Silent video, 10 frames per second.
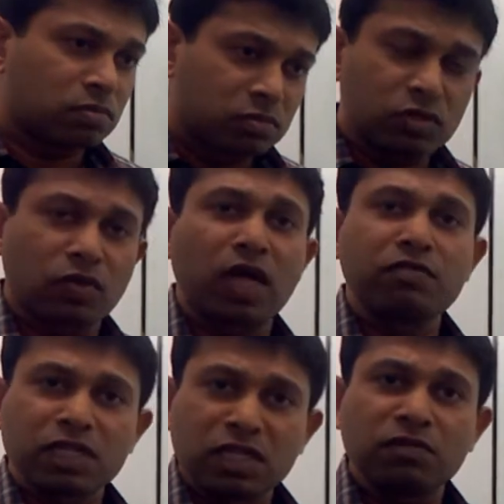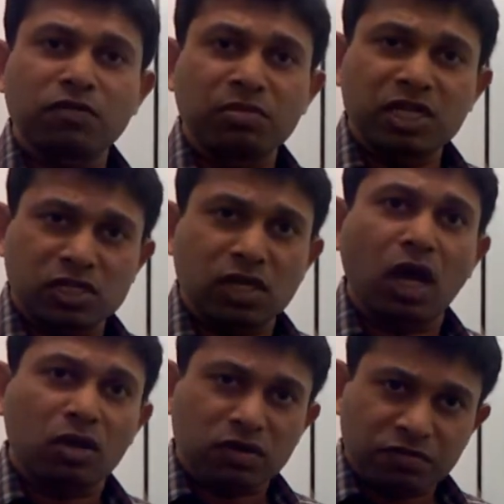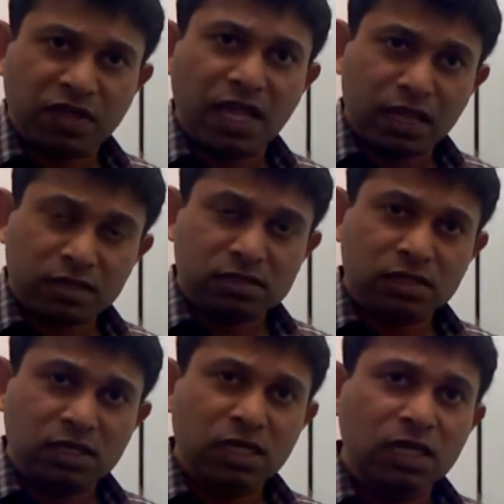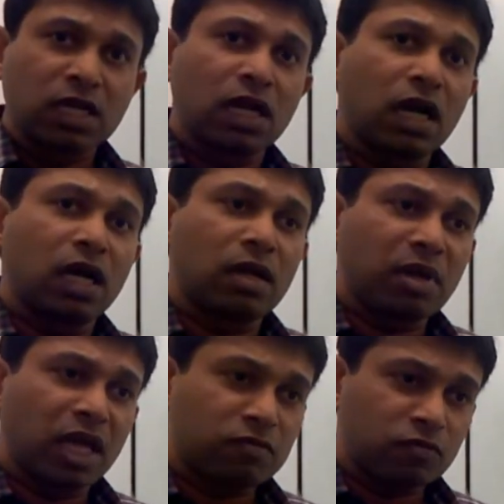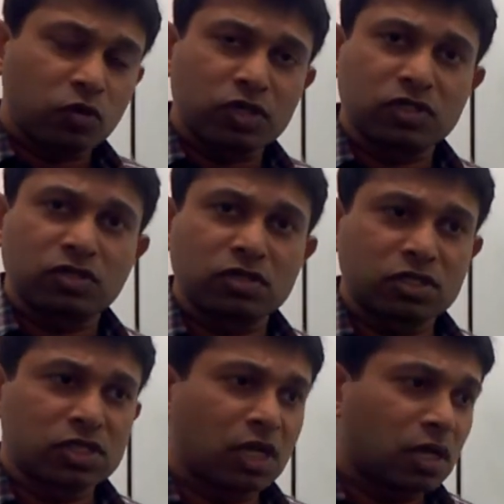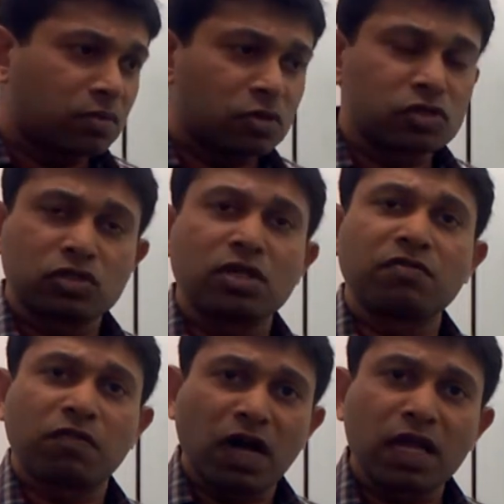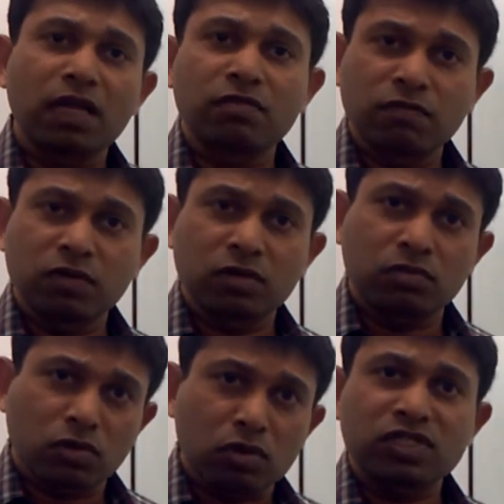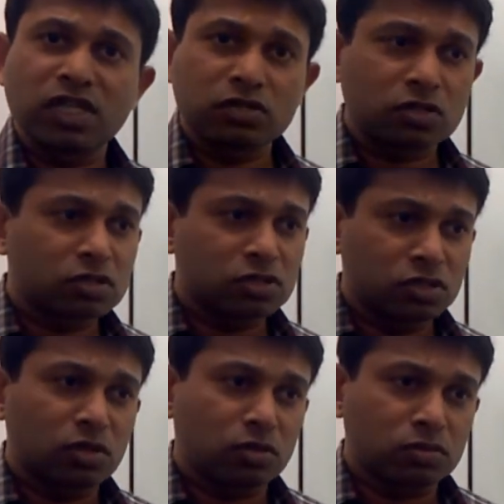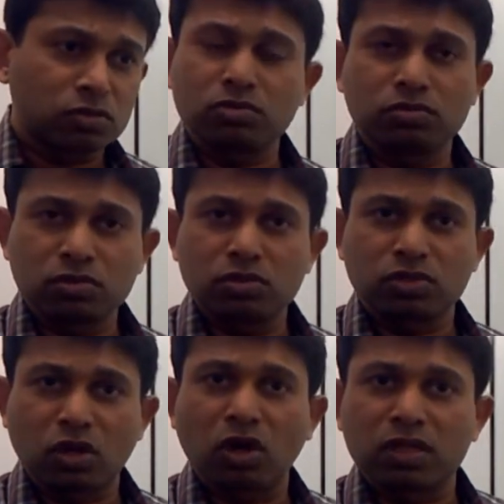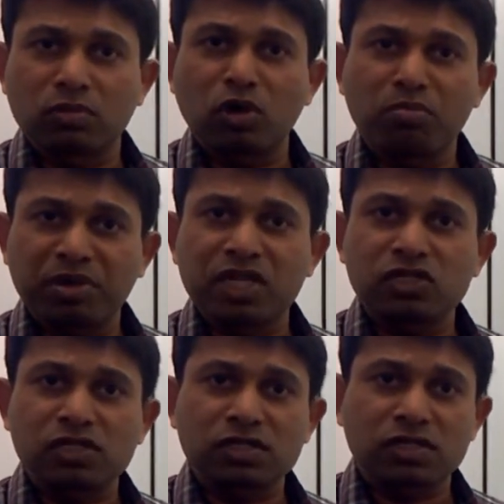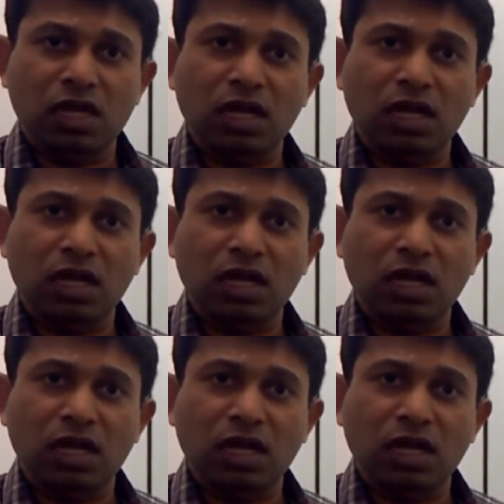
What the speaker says: deriving the information out of AX, and of course there's 35 role centers. You would call them home pages.